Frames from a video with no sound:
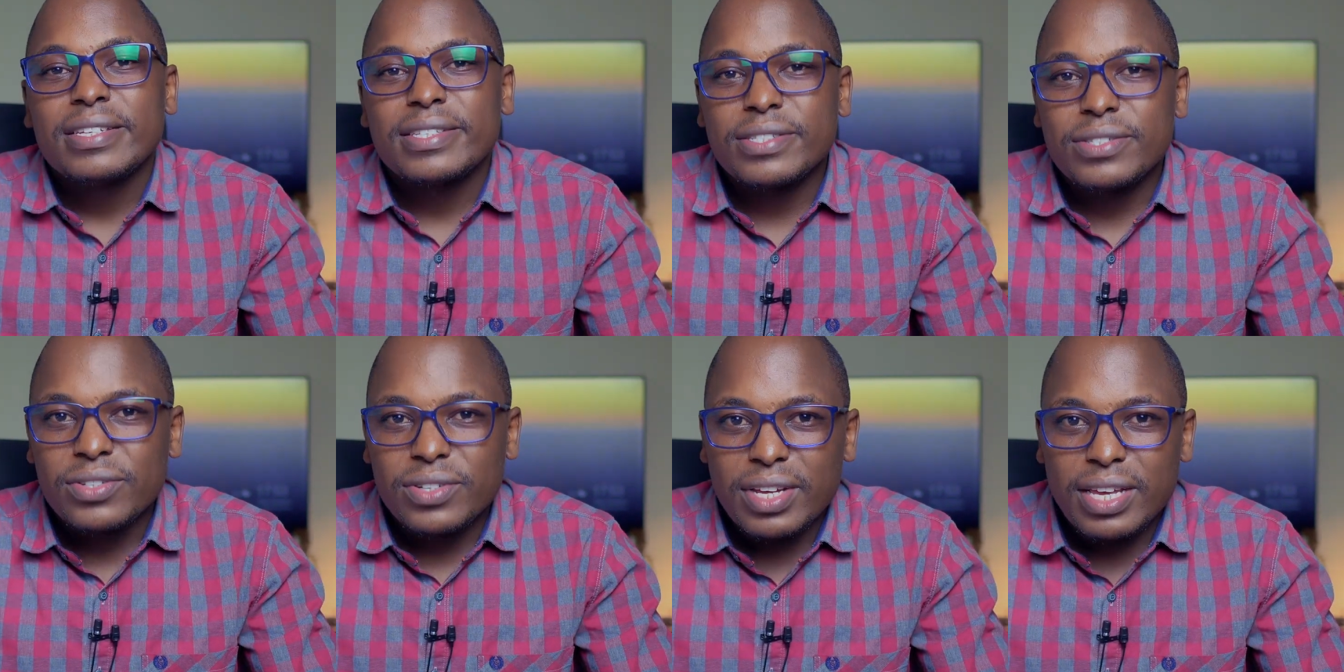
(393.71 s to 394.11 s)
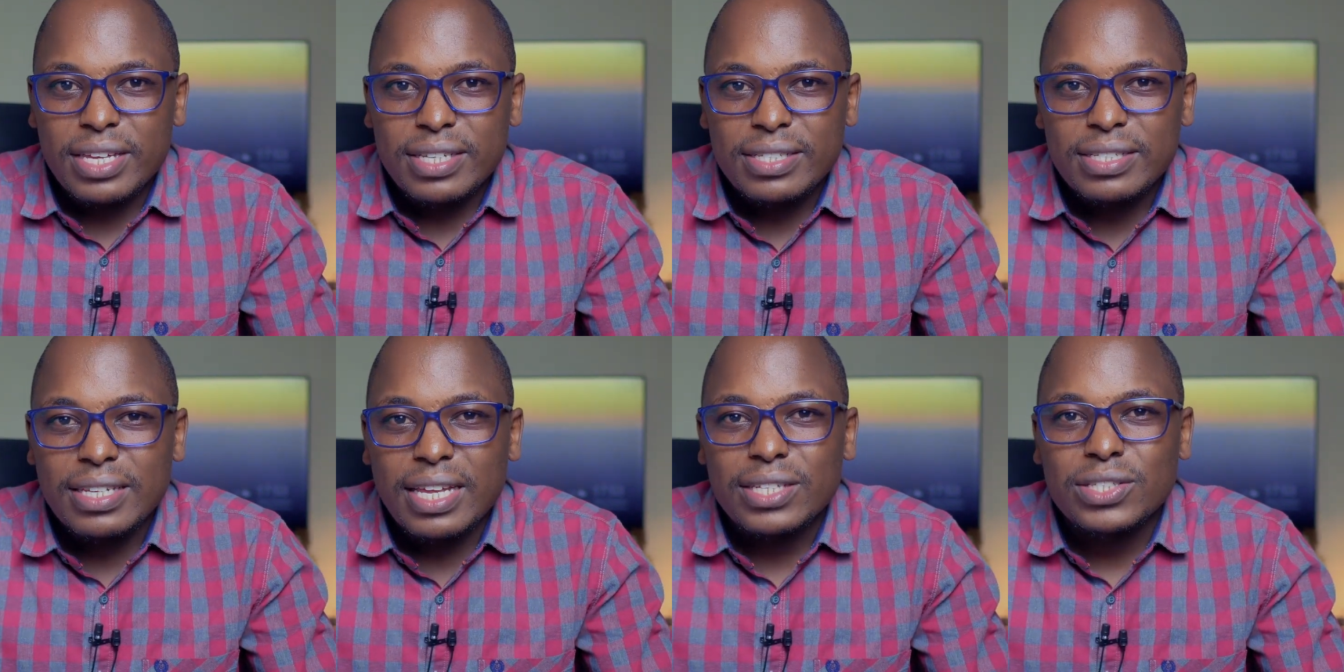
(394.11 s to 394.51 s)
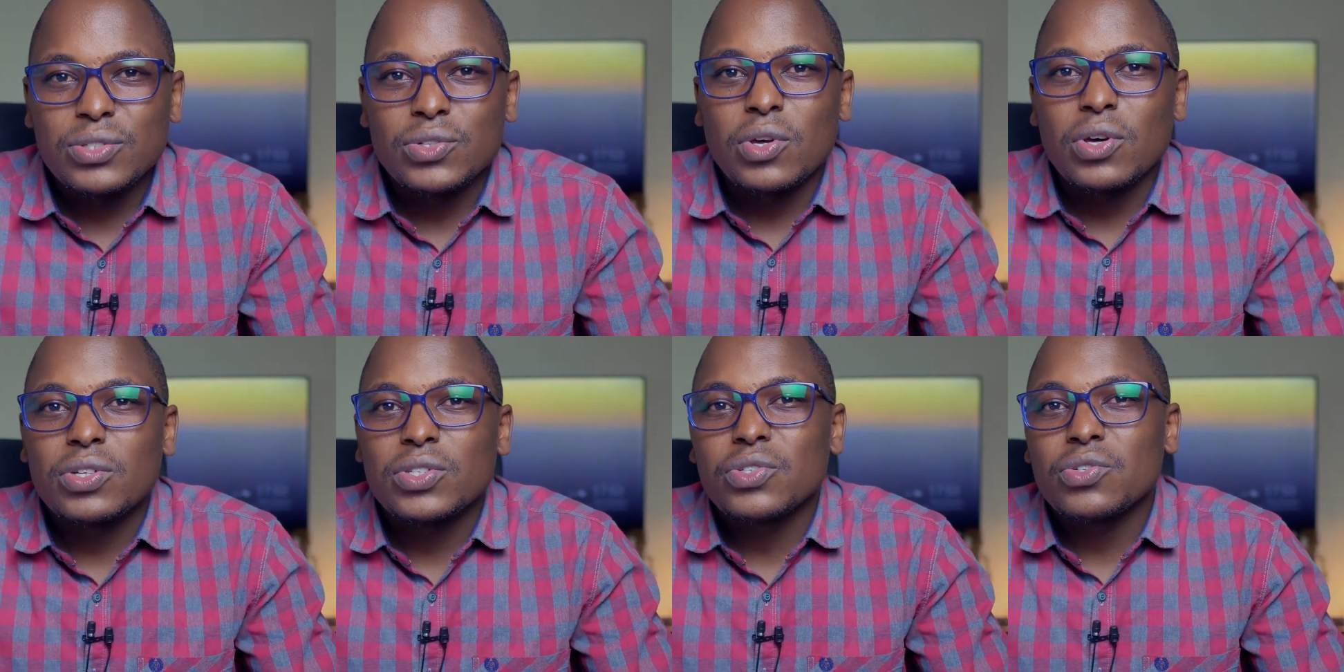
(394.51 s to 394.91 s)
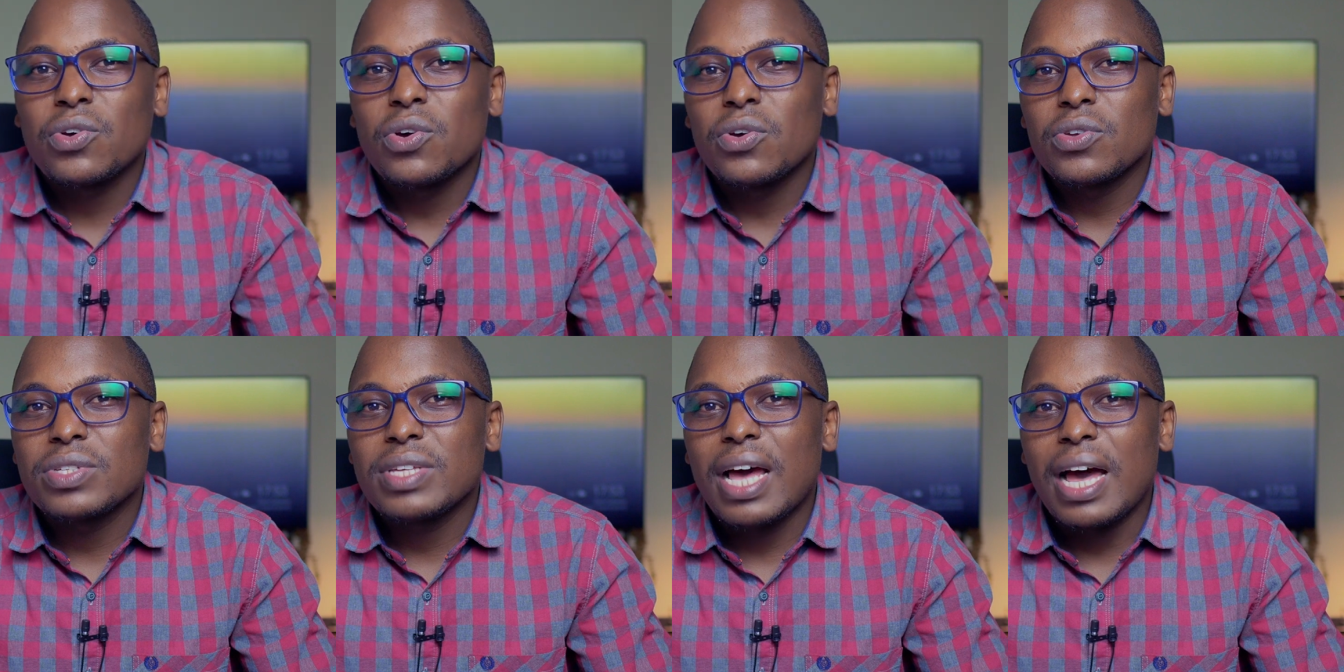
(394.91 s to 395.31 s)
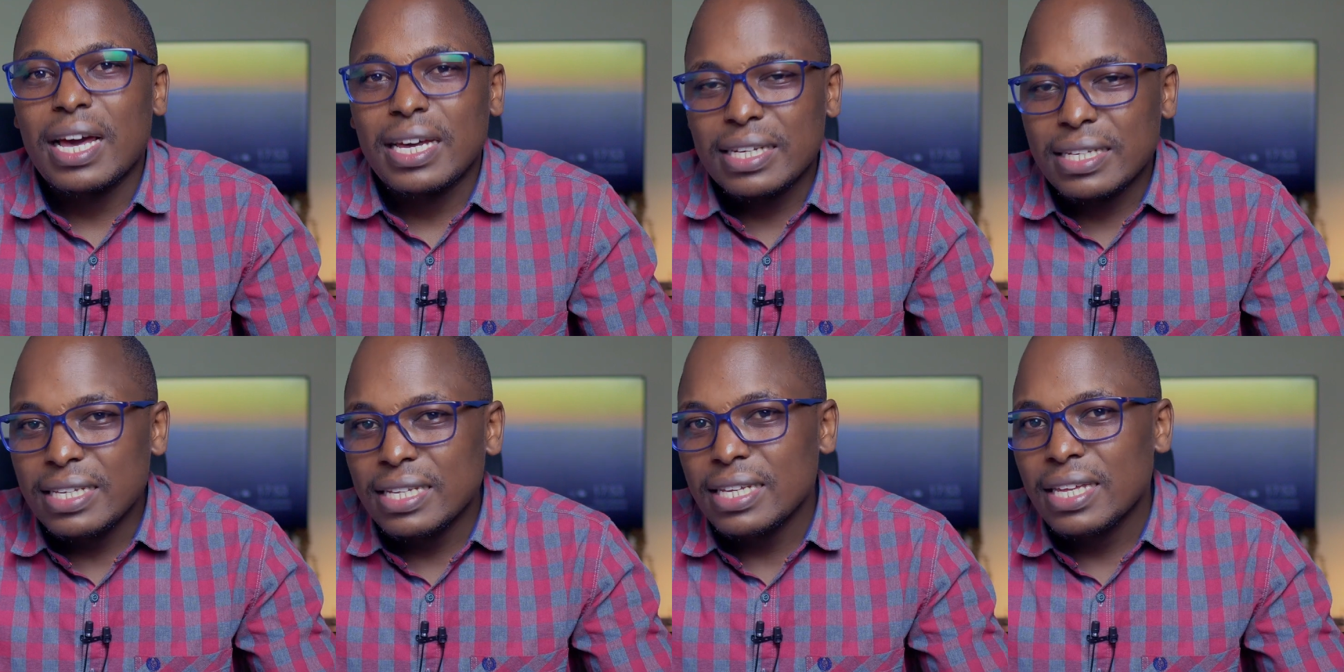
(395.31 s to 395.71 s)
Stress does not cause
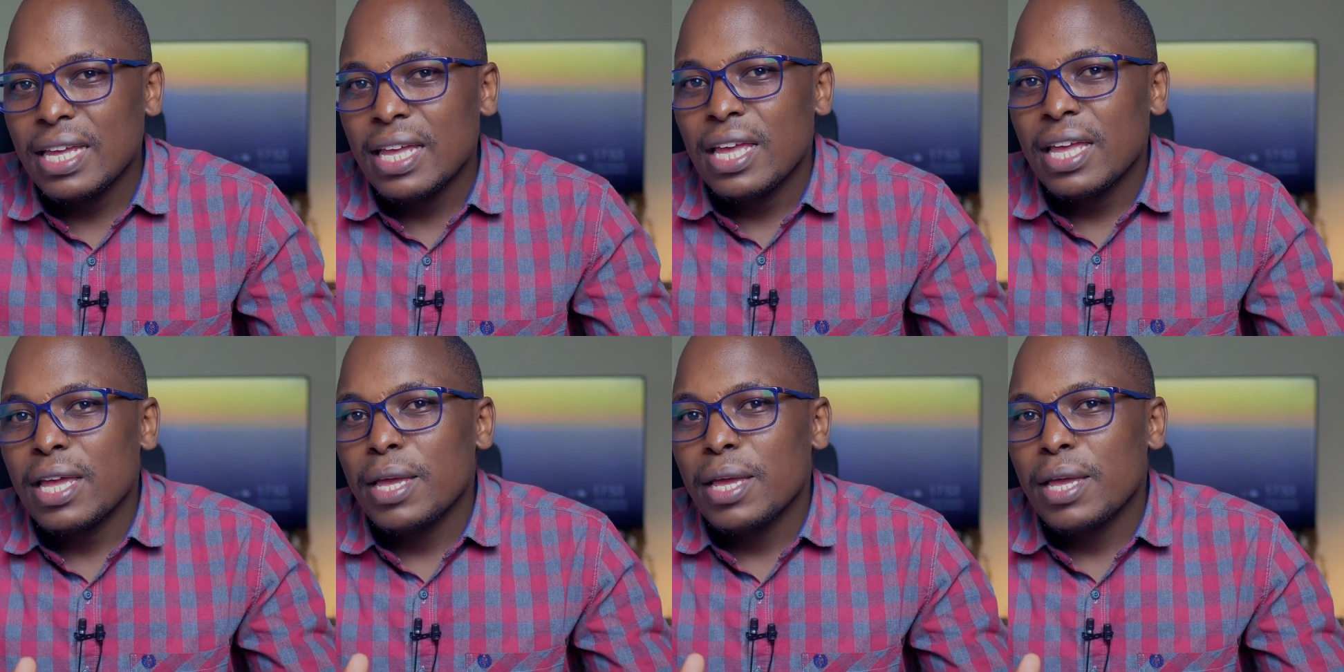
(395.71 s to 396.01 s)
acne,